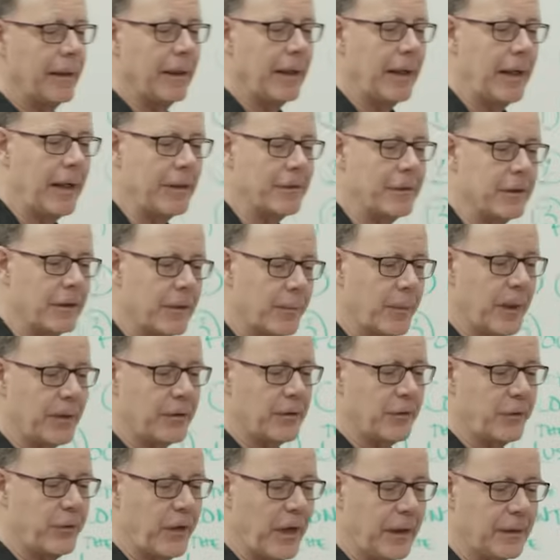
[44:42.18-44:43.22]
I think about
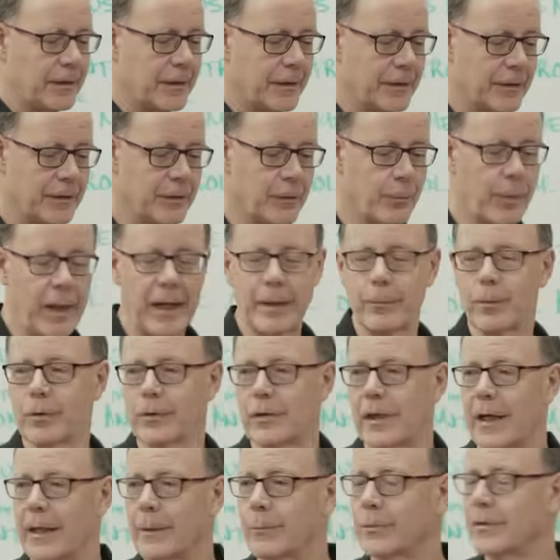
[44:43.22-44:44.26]
the fact that in the Bible
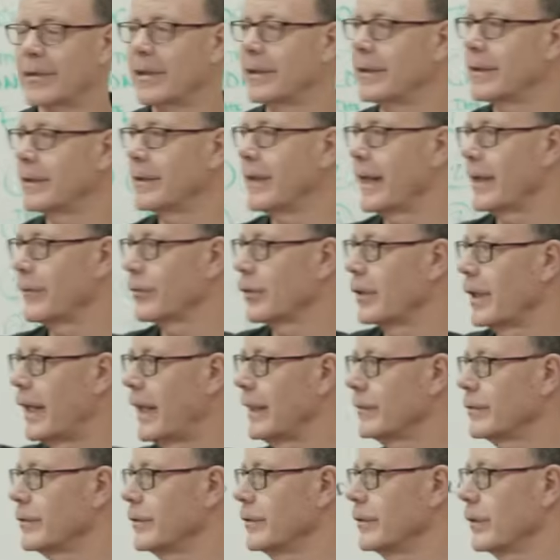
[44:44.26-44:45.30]
times, they didn't have
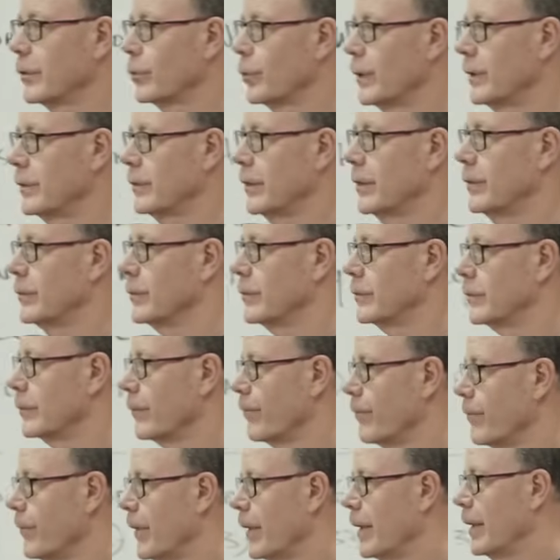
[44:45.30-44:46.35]
glass in their windows.
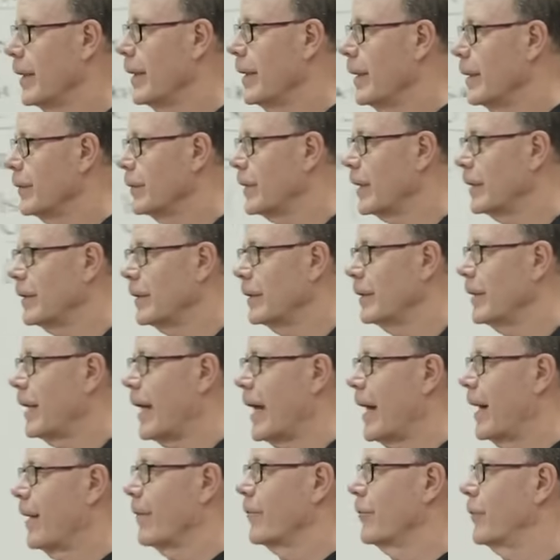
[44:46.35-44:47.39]
They didn't
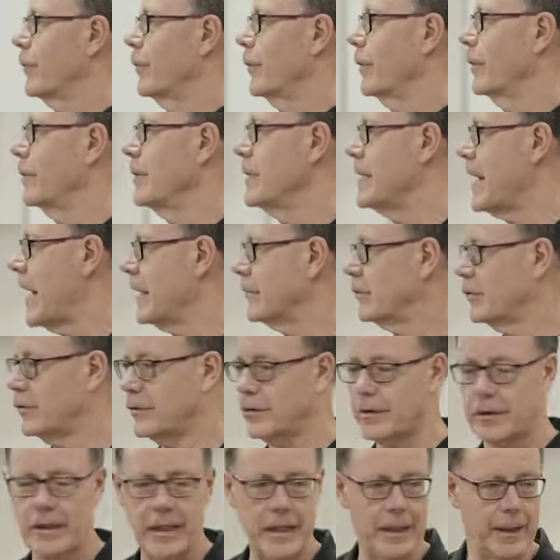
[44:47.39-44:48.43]
have
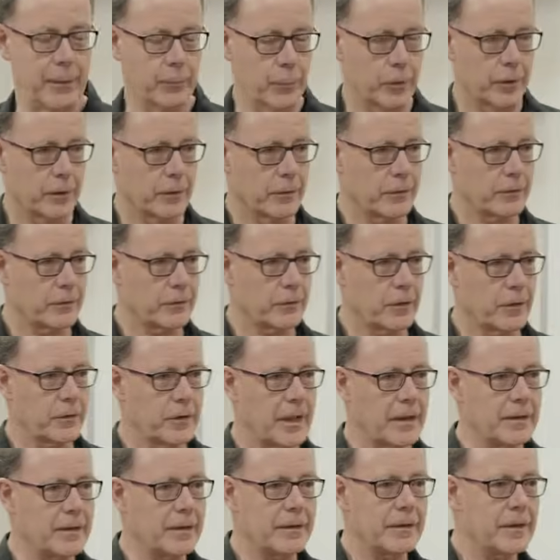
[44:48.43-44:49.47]
Nest cameras.
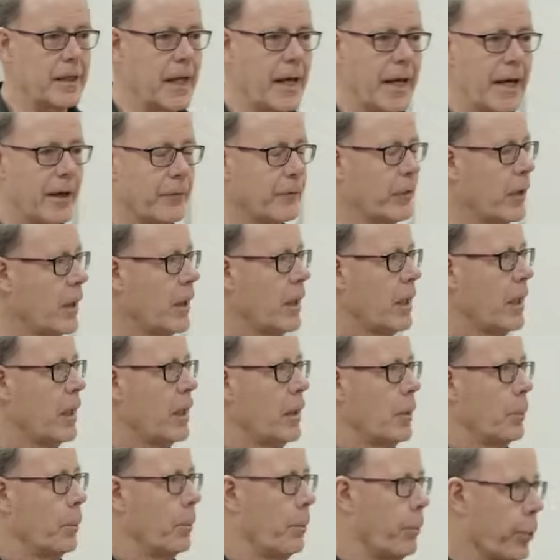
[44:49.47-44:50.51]
They didn't have
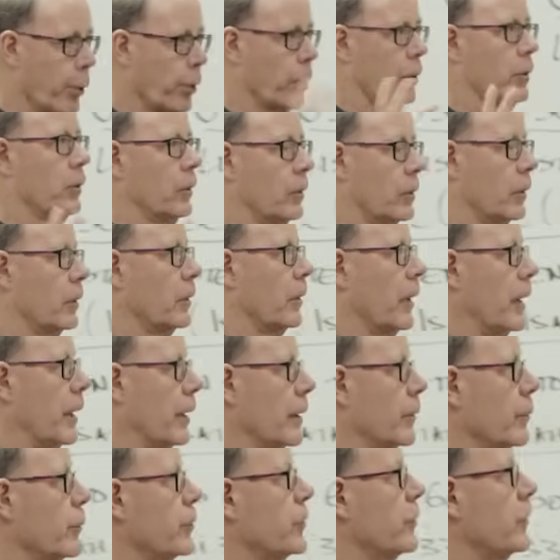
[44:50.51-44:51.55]
burglar
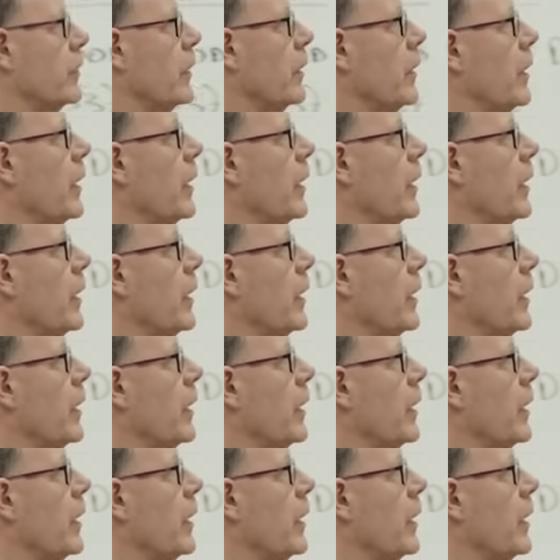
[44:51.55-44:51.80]
alarms.